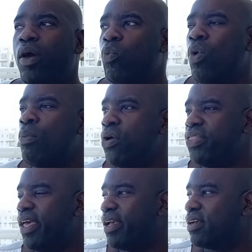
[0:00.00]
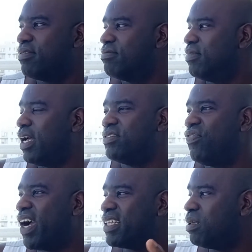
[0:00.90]
One more thing I
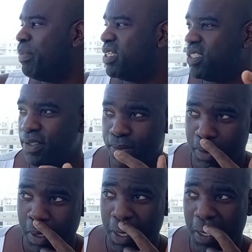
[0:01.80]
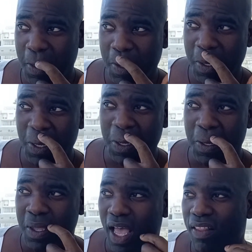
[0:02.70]
forgot to mention.
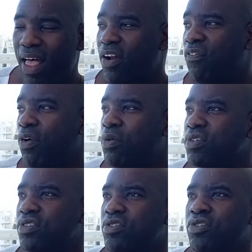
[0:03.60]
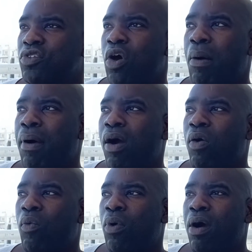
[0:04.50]
A lot of folks talk
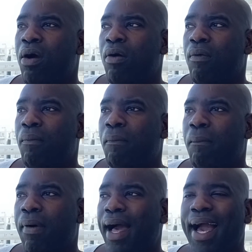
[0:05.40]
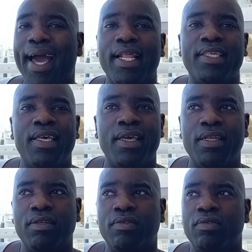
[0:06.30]
about, well, I got a
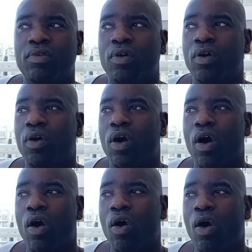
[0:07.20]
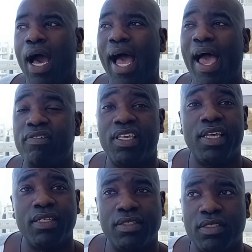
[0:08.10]
kid. Oh, I have
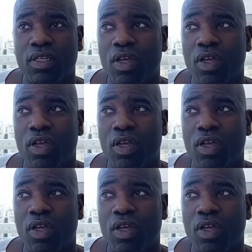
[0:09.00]
kids.